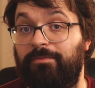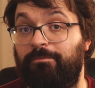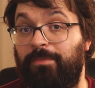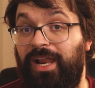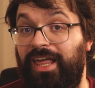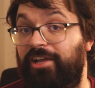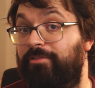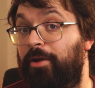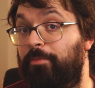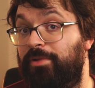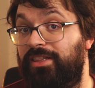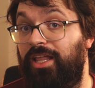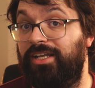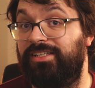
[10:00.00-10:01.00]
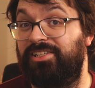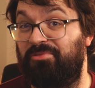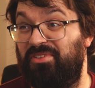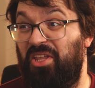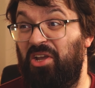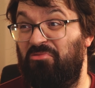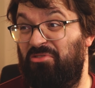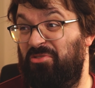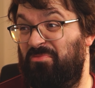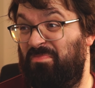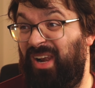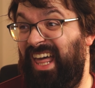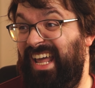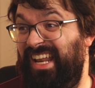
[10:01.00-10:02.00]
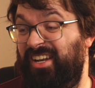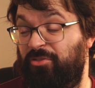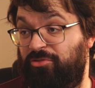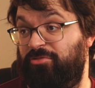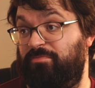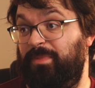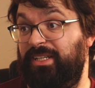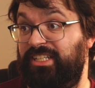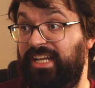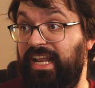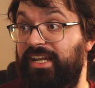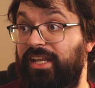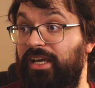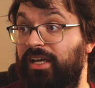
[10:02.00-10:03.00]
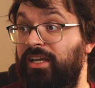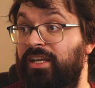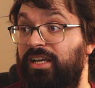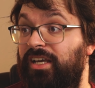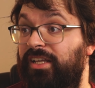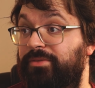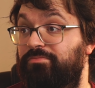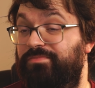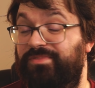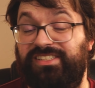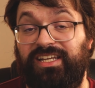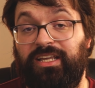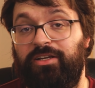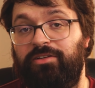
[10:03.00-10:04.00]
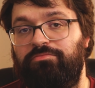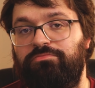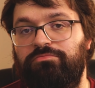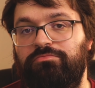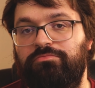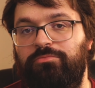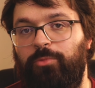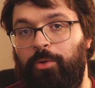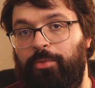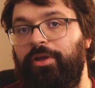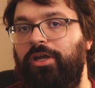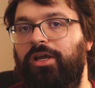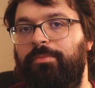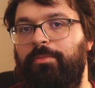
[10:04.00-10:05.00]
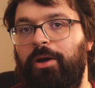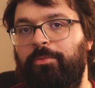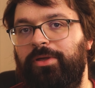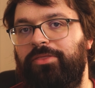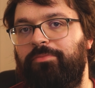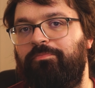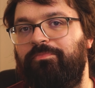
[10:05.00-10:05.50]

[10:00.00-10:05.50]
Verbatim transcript: in playing around with lighting with no real plan or agenda and seeing what we could come up with.